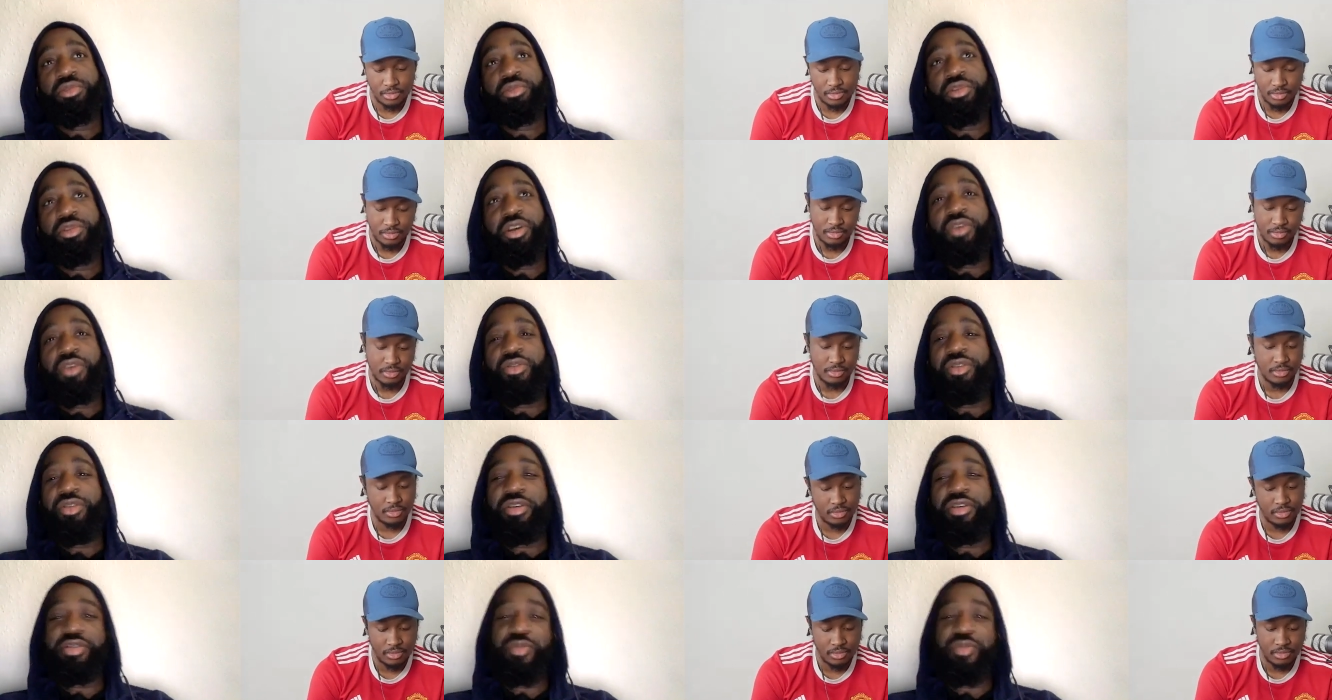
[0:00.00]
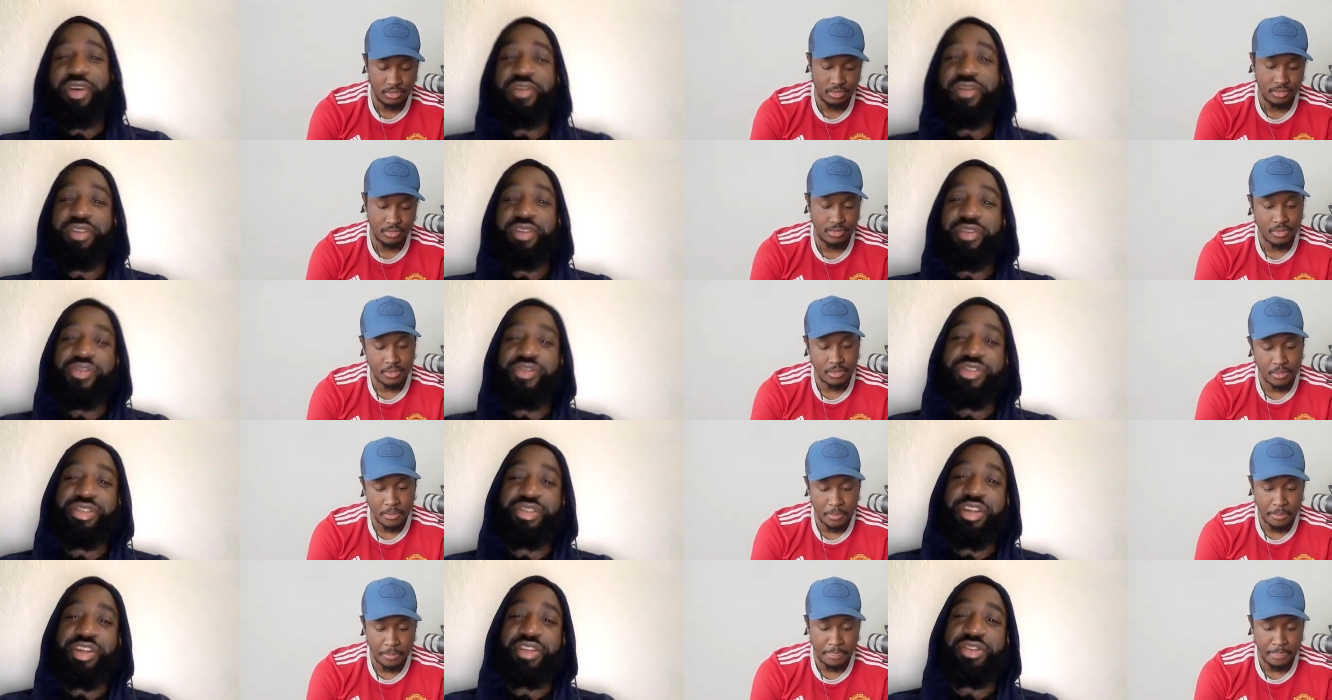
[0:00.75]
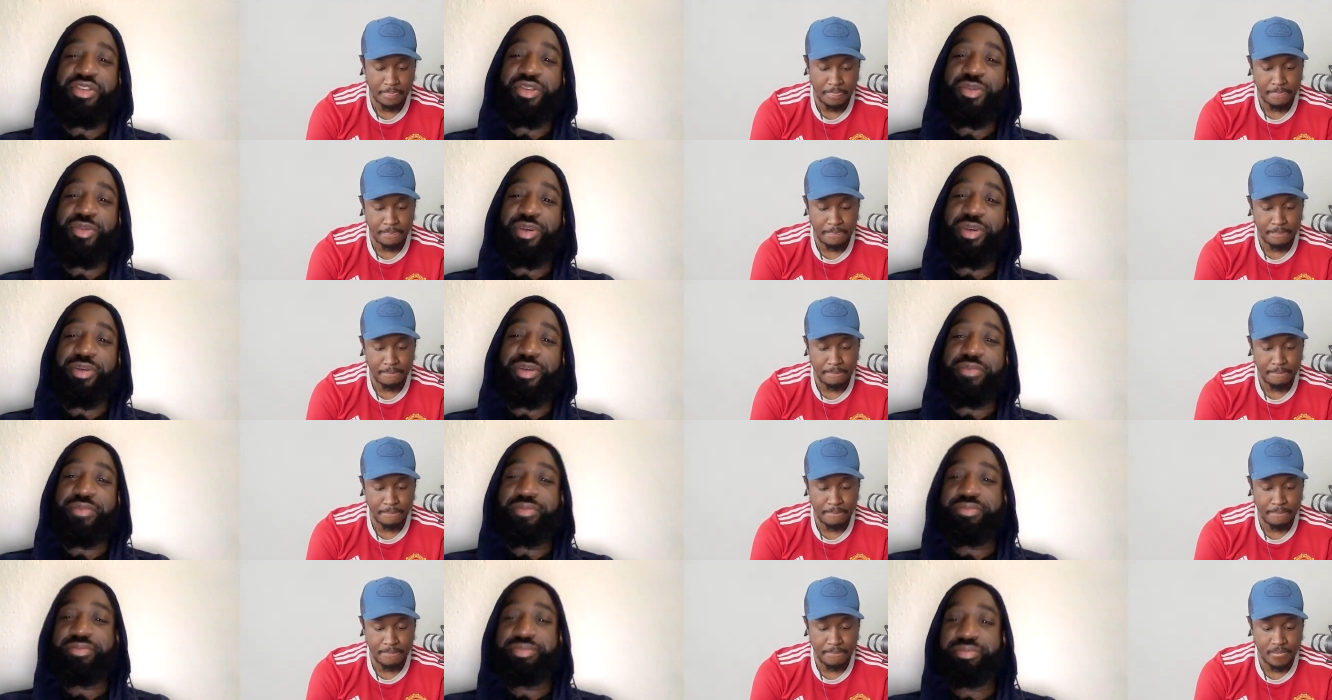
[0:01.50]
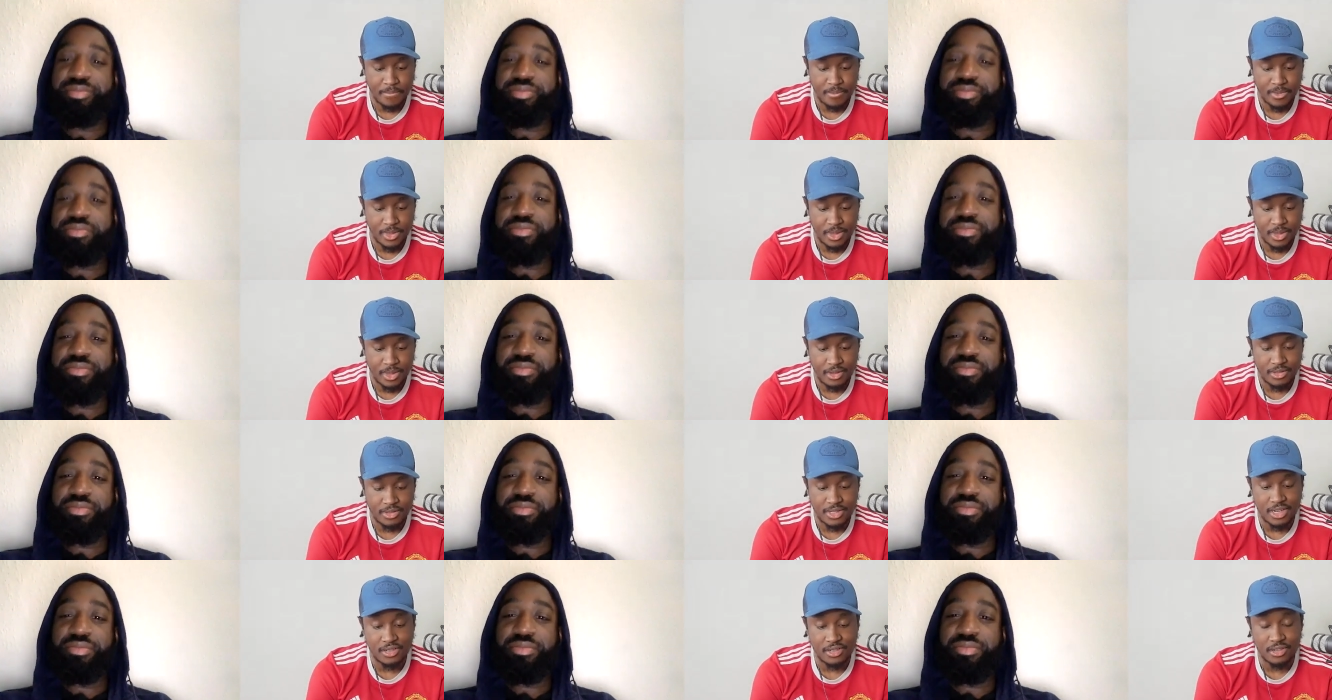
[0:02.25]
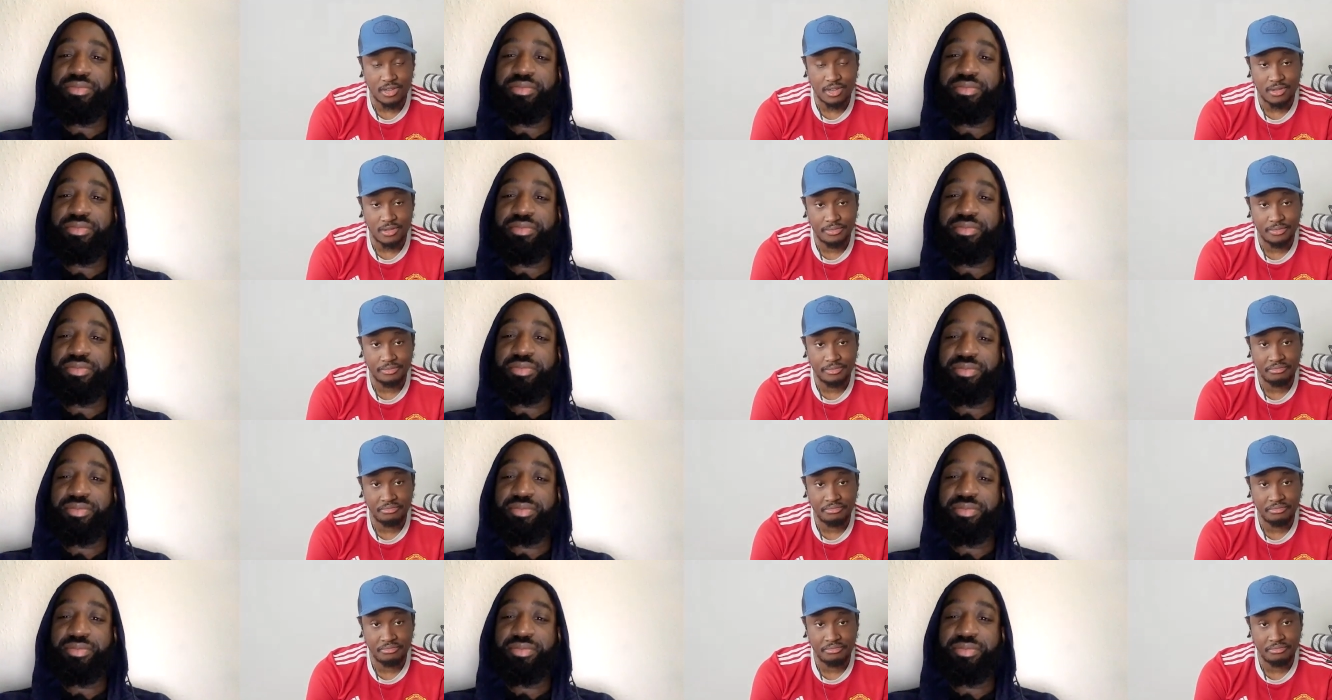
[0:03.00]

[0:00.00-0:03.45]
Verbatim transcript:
Speaker 1: Who knows? I might even give it to Sancho, man. Sancho.